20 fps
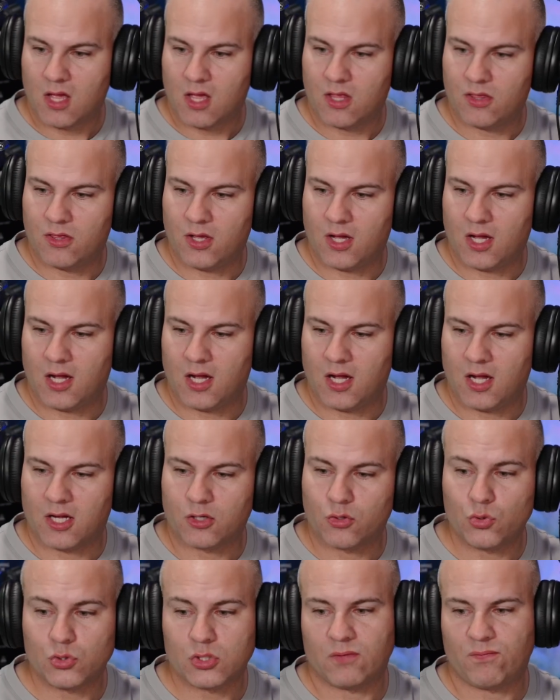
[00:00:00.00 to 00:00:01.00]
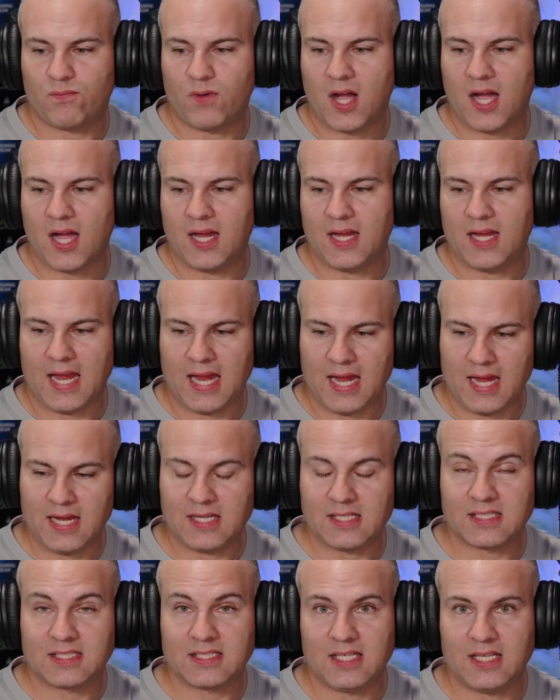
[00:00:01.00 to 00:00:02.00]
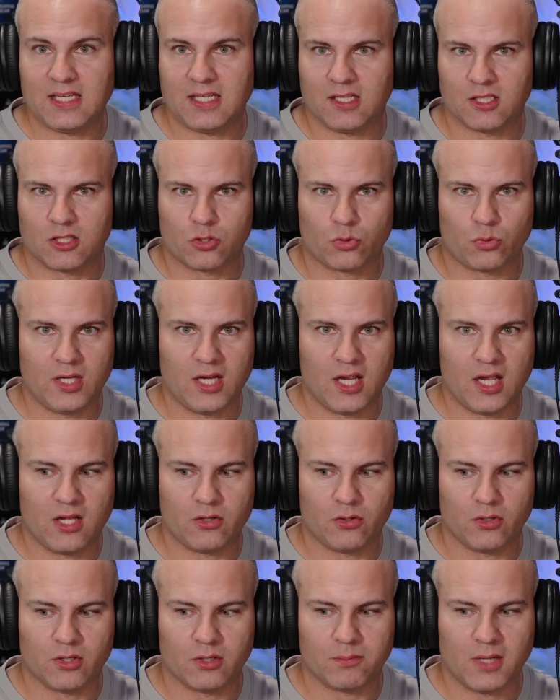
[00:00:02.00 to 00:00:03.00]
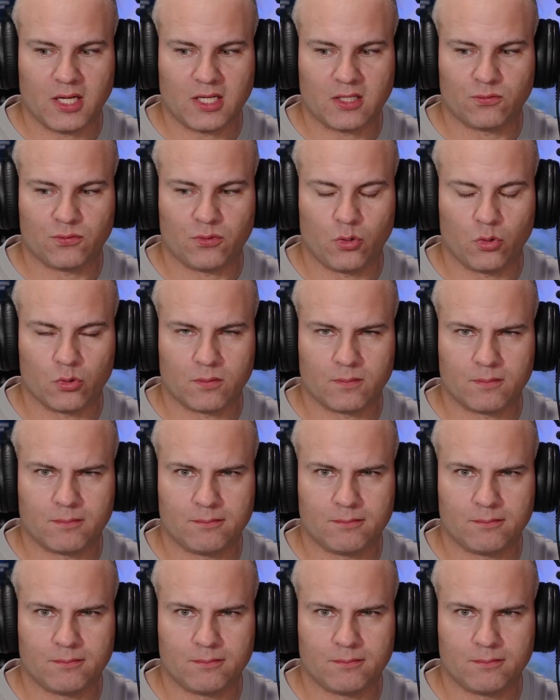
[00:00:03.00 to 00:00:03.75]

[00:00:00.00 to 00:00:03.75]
the Acoustify AC300 microphone.